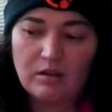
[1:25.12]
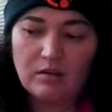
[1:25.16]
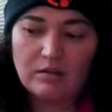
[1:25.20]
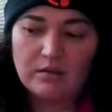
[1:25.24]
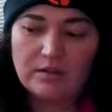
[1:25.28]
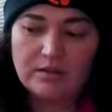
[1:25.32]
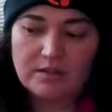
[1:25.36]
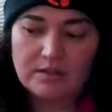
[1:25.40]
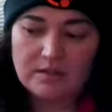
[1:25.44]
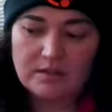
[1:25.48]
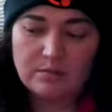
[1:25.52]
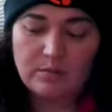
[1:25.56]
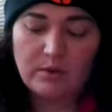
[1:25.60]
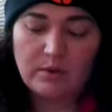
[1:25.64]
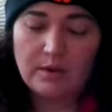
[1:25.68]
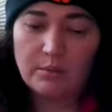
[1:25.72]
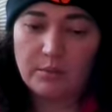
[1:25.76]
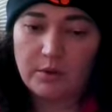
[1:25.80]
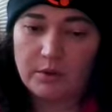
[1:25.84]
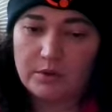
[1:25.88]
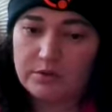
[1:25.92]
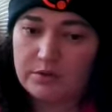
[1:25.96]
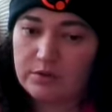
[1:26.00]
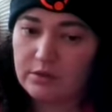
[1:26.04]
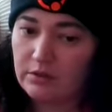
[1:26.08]
This is where
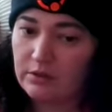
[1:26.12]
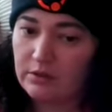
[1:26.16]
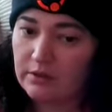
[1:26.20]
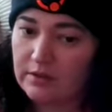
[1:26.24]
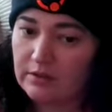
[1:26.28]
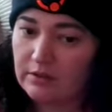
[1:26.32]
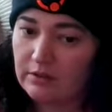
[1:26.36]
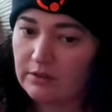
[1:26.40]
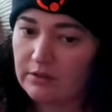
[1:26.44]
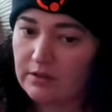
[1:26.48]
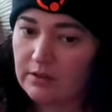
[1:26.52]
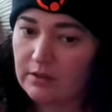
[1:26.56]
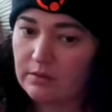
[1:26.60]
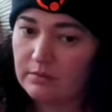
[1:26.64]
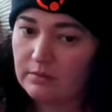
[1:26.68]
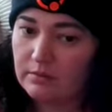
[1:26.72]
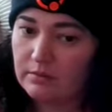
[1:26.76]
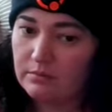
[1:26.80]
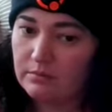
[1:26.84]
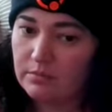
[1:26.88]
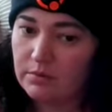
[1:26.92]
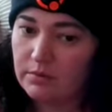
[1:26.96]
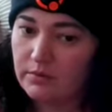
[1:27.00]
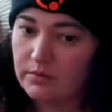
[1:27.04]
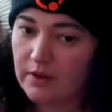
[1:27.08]
most early learning
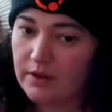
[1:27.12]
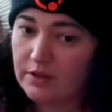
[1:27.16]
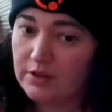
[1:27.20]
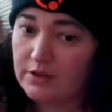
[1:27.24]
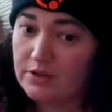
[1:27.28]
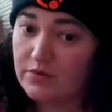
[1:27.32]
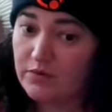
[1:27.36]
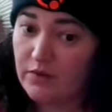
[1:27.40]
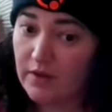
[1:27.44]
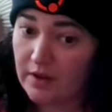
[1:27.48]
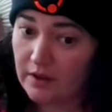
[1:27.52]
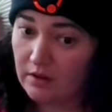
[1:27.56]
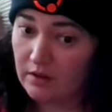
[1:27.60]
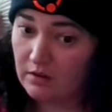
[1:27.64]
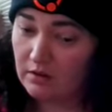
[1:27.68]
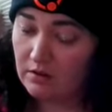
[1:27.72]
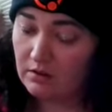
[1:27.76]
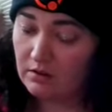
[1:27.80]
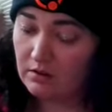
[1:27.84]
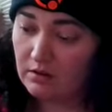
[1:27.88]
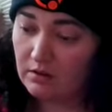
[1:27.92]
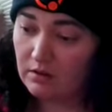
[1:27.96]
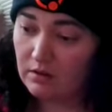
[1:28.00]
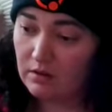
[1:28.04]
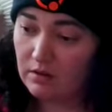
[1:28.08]
providers fail.